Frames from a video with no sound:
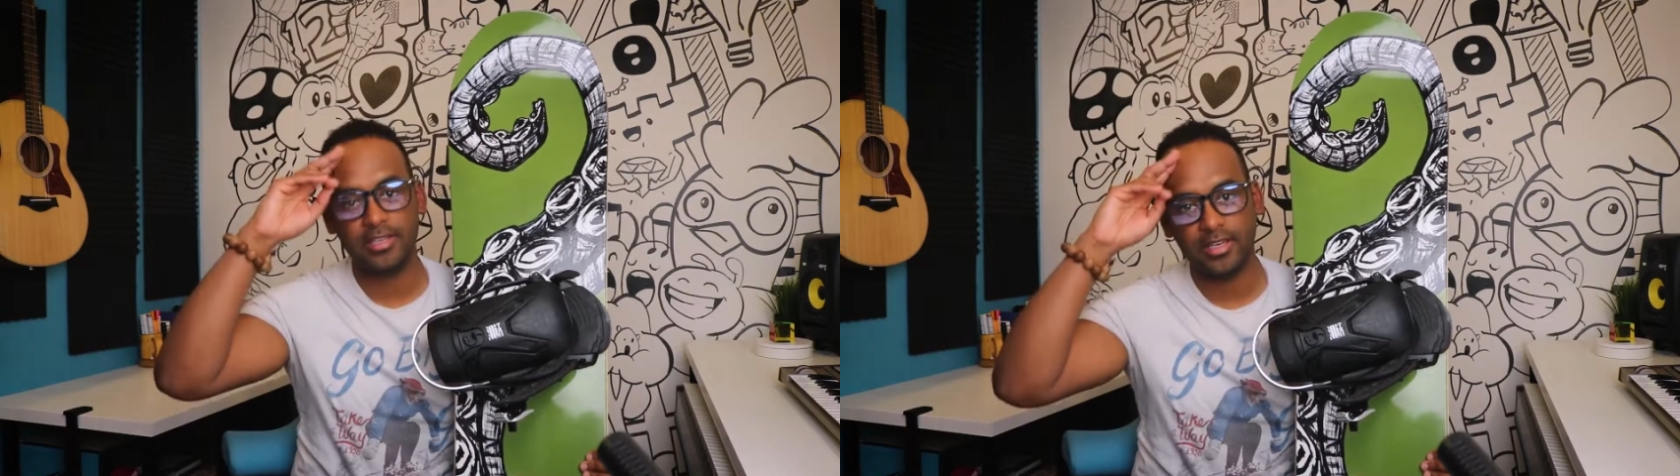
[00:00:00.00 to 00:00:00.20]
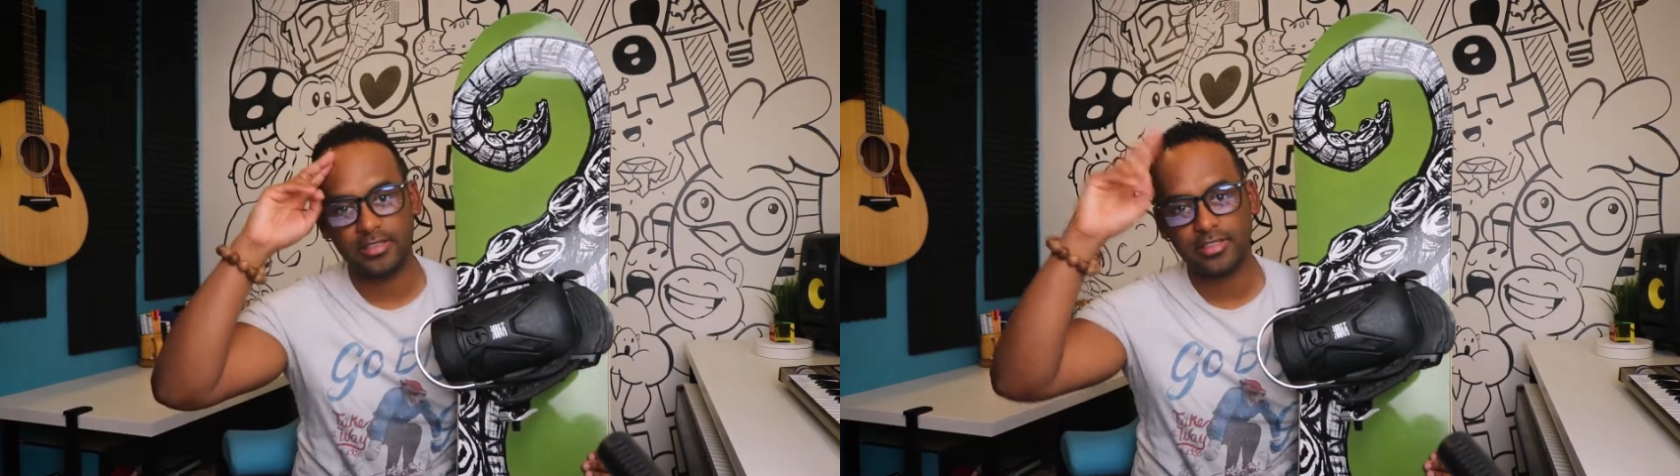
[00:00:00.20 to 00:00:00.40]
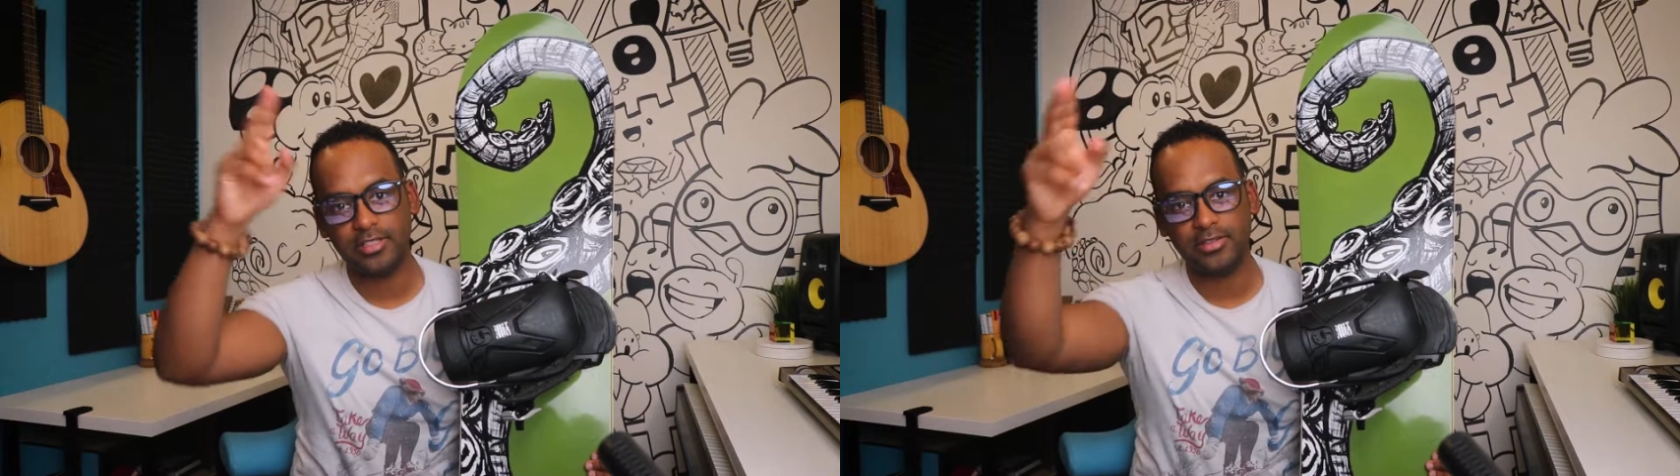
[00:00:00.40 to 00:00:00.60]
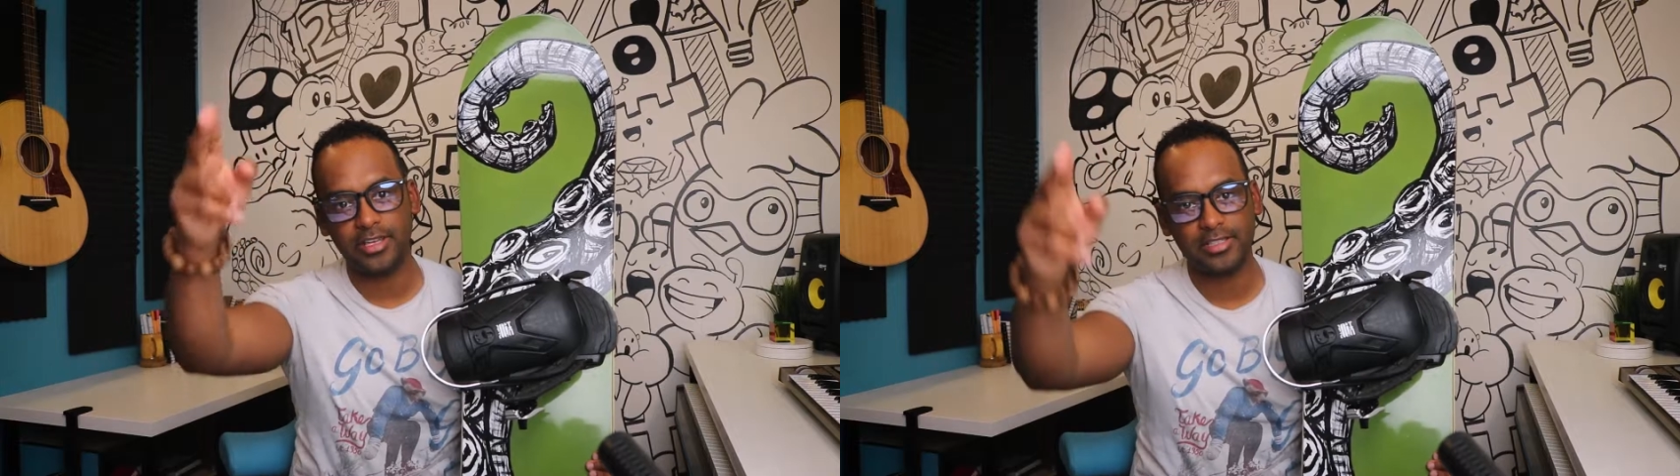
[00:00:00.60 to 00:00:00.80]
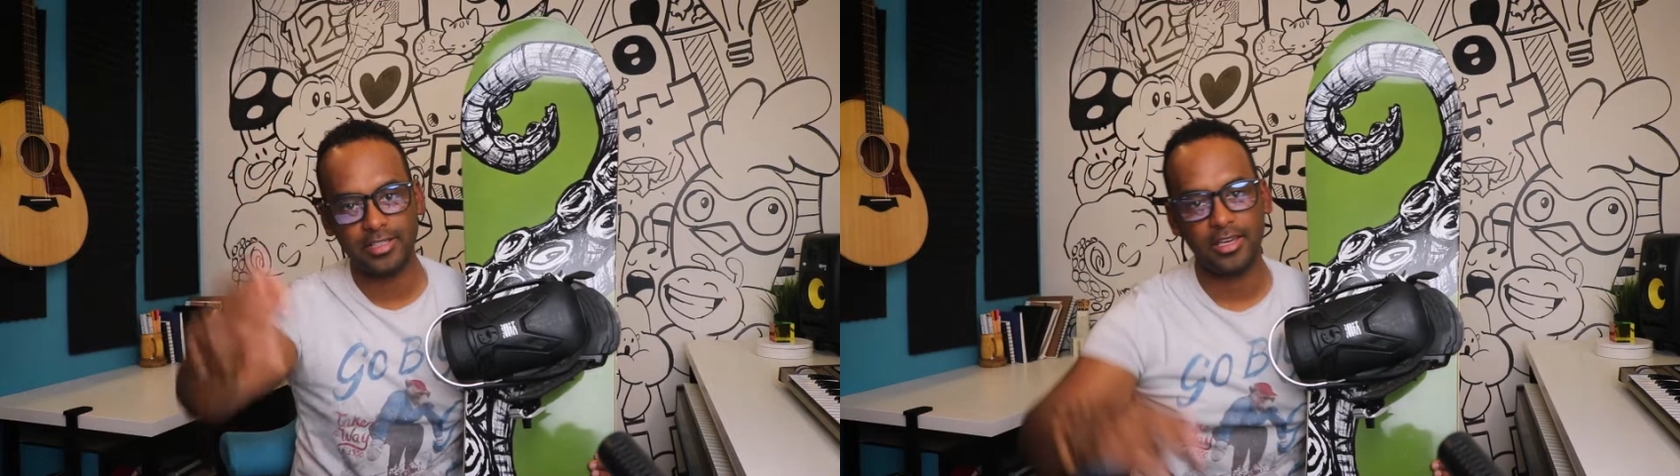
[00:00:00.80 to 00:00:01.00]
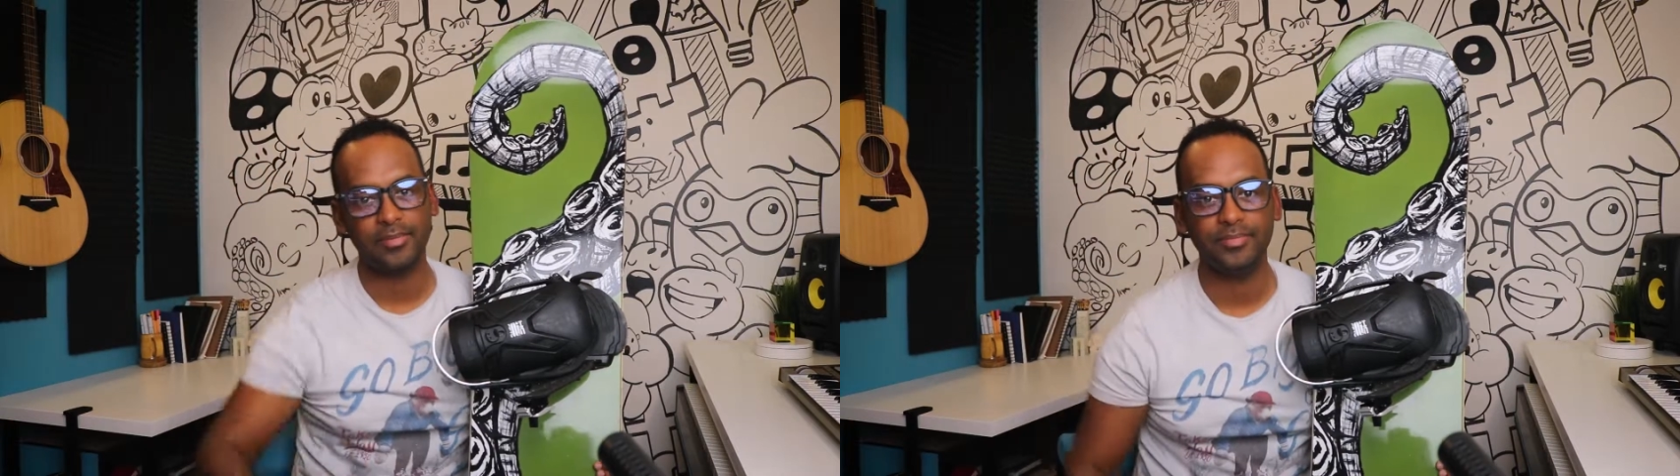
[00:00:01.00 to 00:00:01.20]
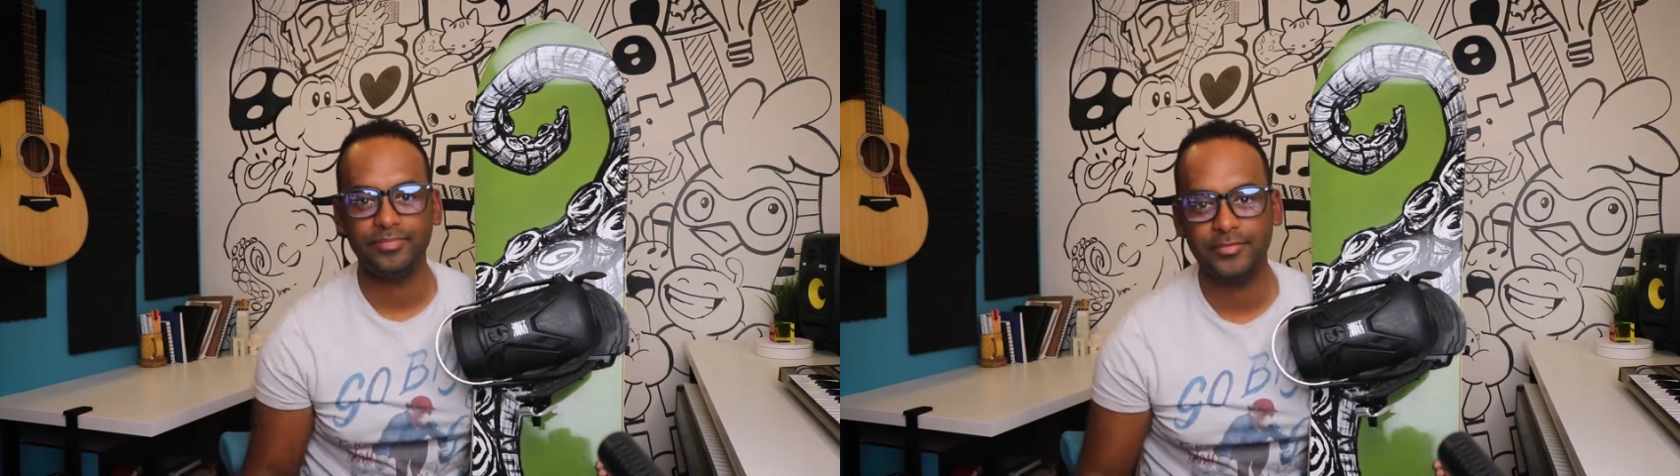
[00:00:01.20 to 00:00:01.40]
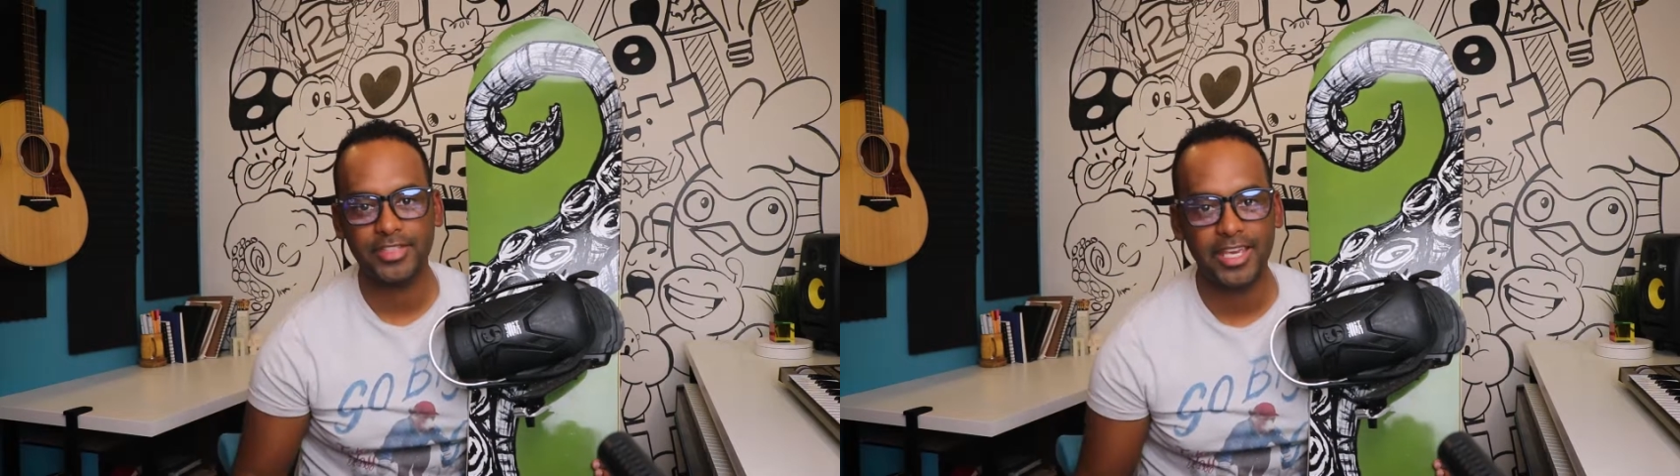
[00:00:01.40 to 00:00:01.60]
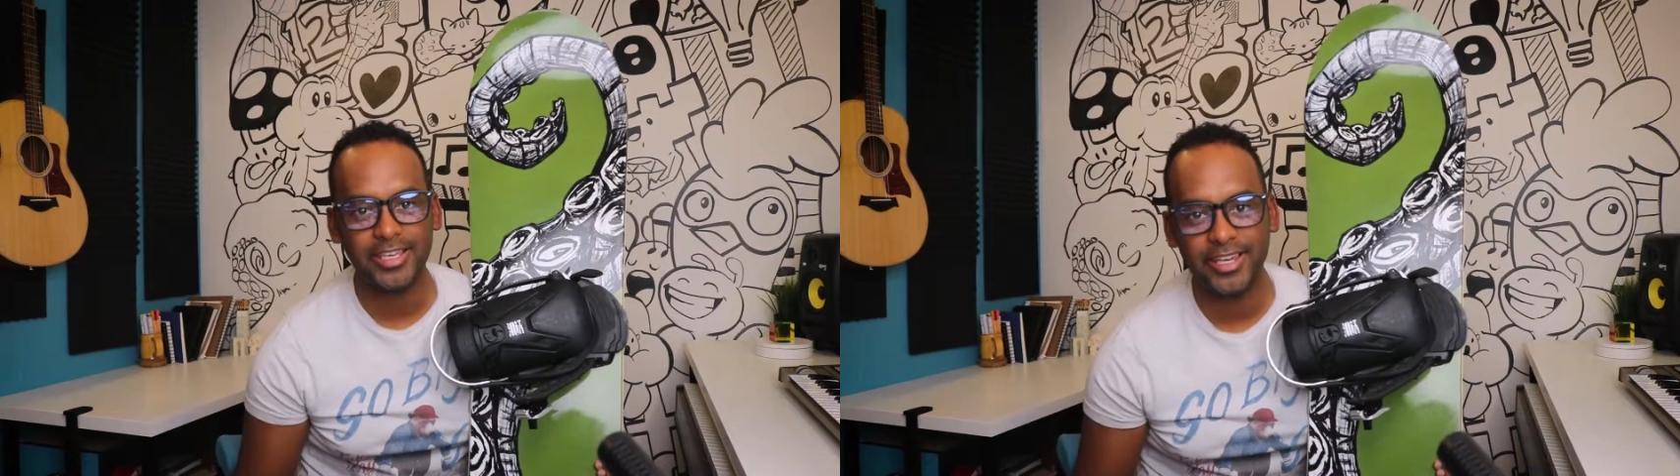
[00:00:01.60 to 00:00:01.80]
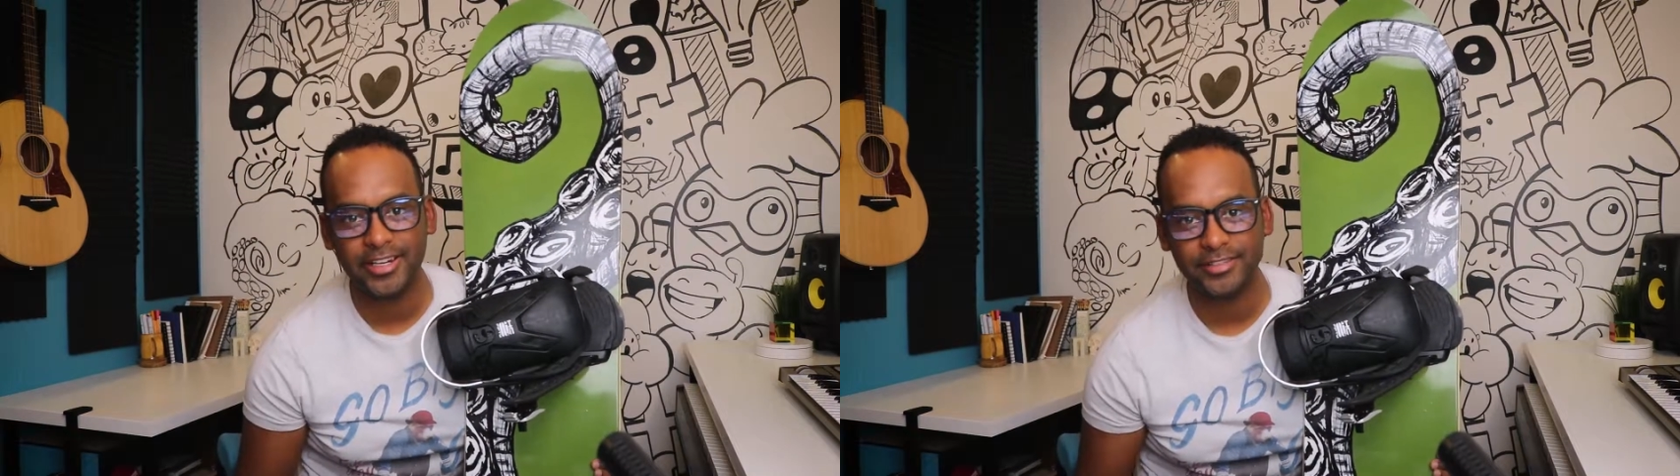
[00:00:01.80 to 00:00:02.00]
I'll see you next time. Take
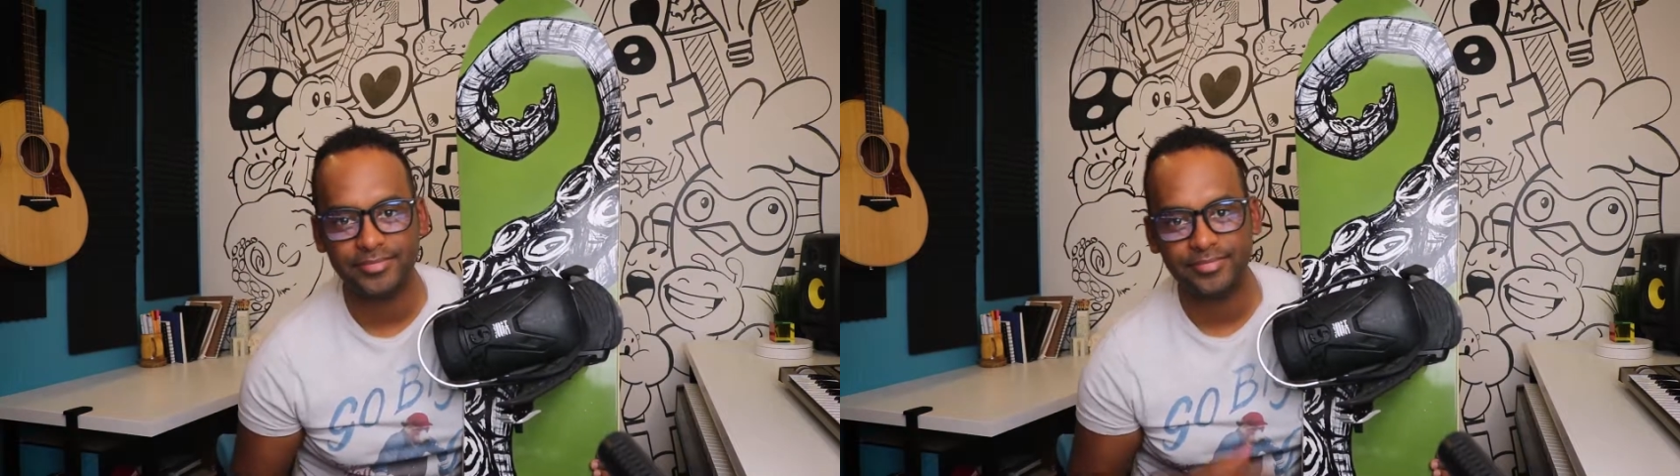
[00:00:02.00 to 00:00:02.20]
care.